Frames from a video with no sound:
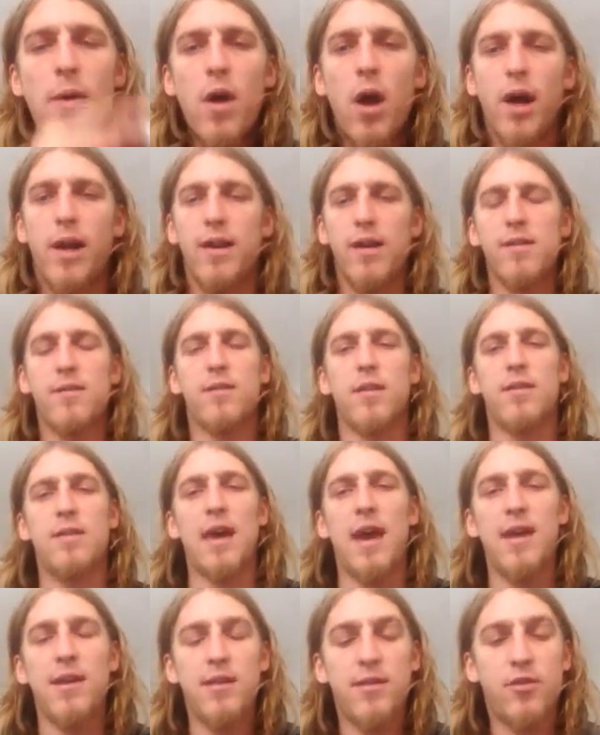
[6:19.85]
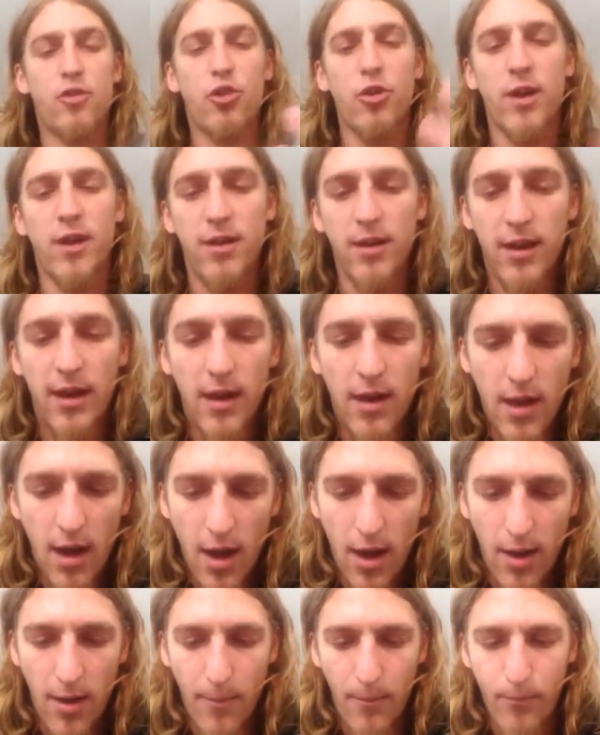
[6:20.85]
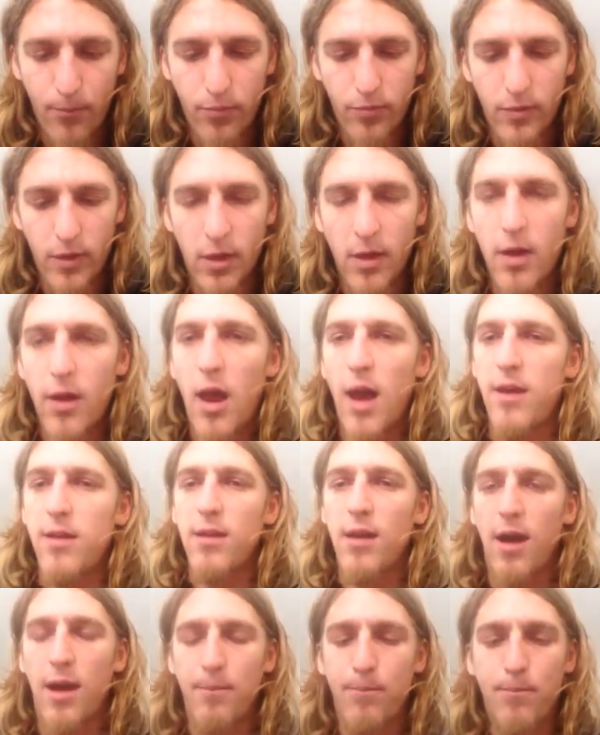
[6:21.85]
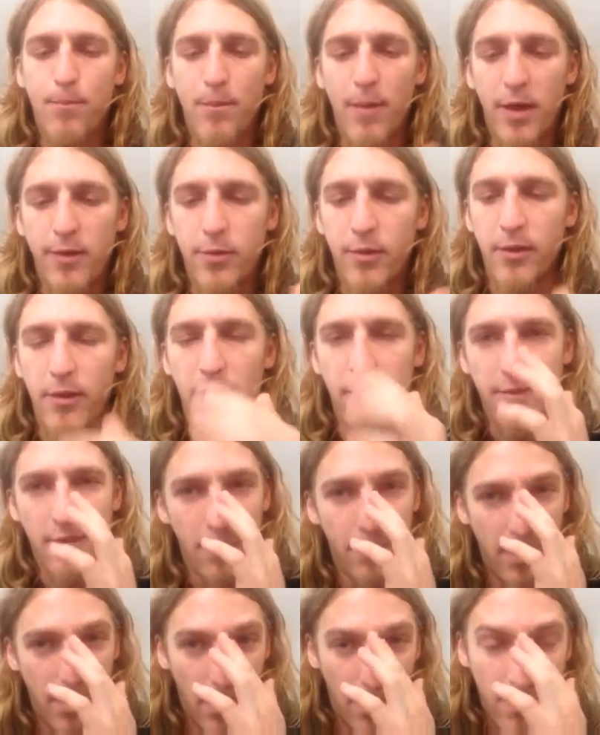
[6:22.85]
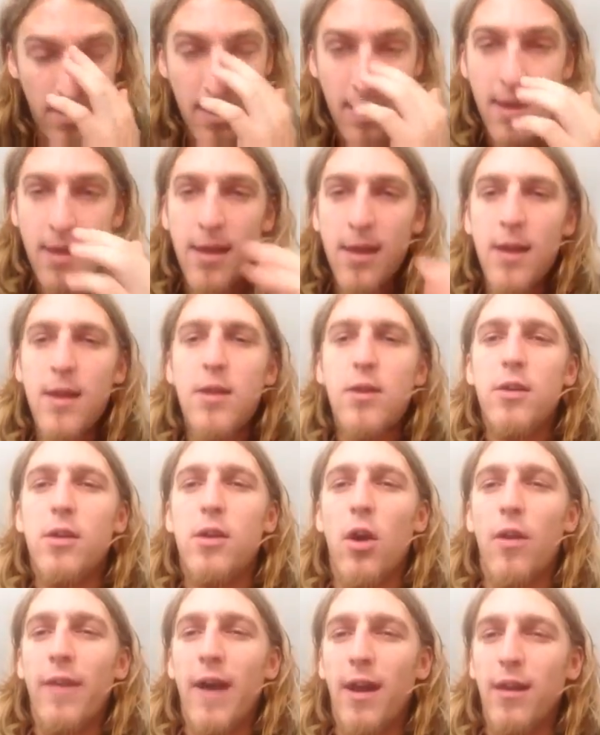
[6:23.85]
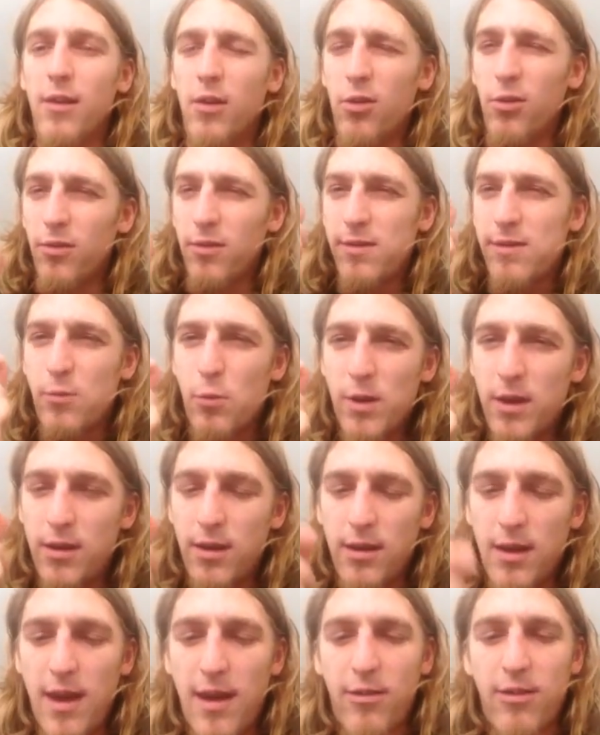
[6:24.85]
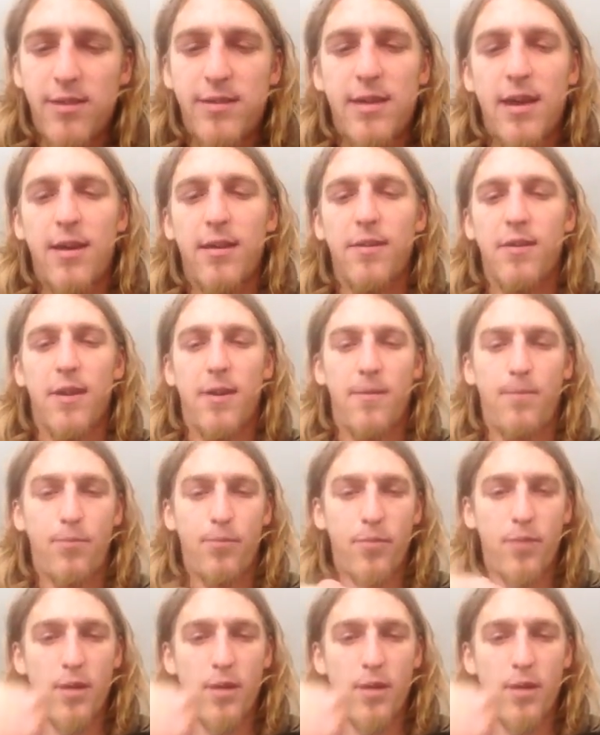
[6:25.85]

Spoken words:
Okay, so 10 is tricky. You heard I messed one of those up there. You got that little squeaky, airy sound in there.